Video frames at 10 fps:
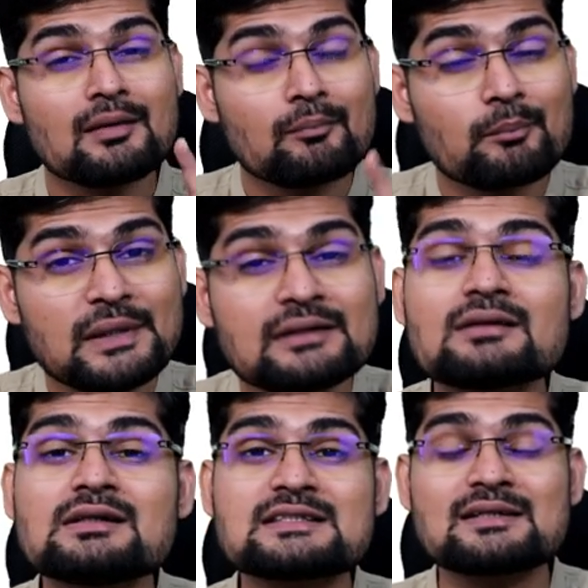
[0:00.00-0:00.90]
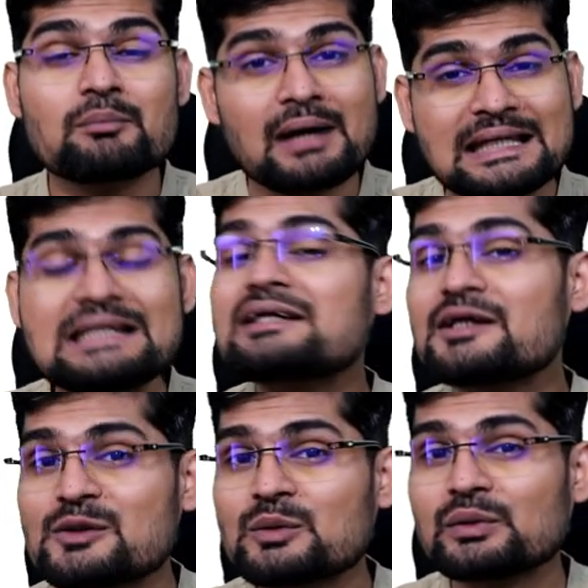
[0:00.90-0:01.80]
minerals and mining
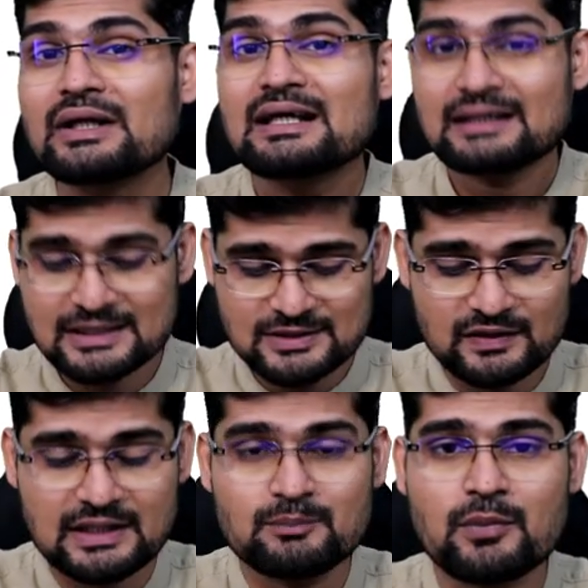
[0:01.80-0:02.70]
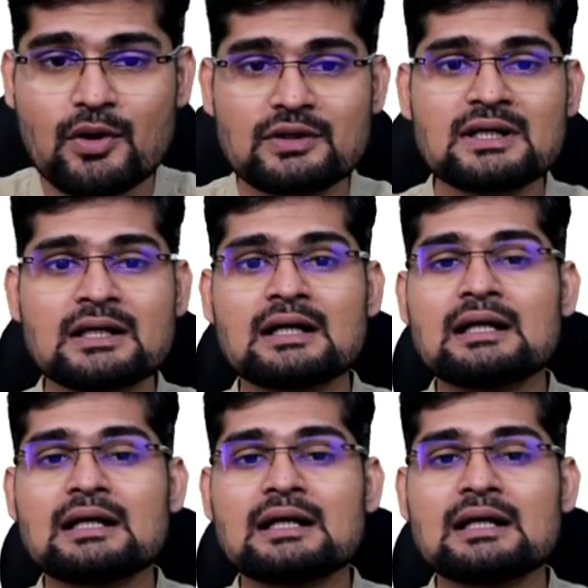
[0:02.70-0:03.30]
alone. That's very important.